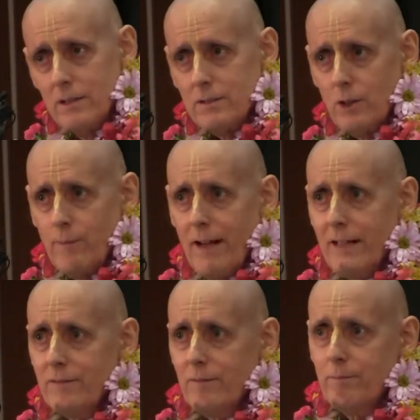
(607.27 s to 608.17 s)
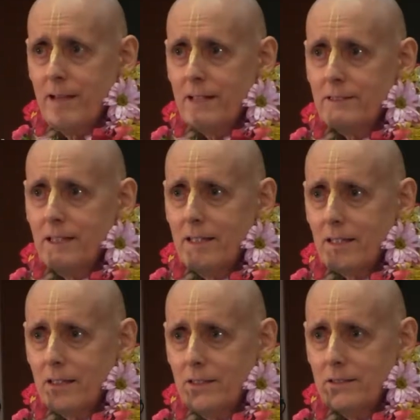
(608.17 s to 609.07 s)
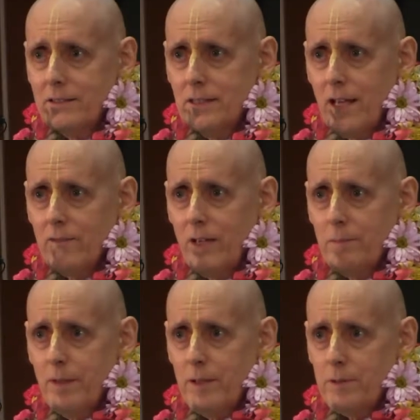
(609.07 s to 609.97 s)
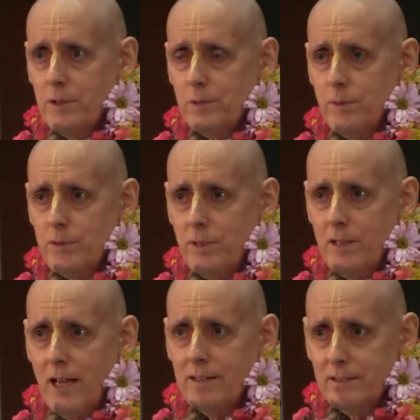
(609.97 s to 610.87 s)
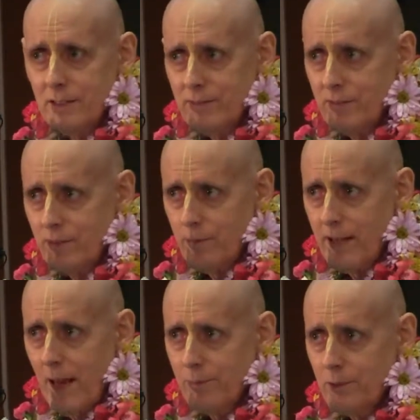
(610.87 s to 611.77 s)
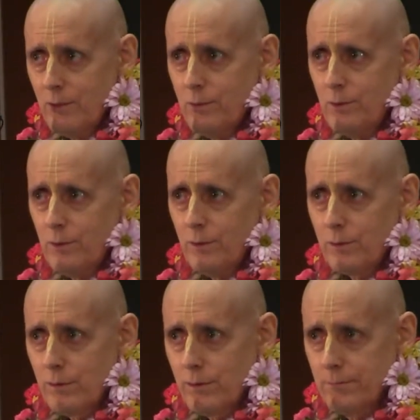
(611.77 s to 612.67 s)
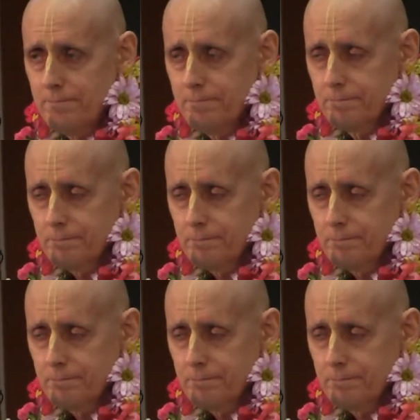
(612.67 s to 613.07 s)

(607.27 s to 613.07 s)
So by meditating on these sound vibrations, which are non-different from the absolute truth,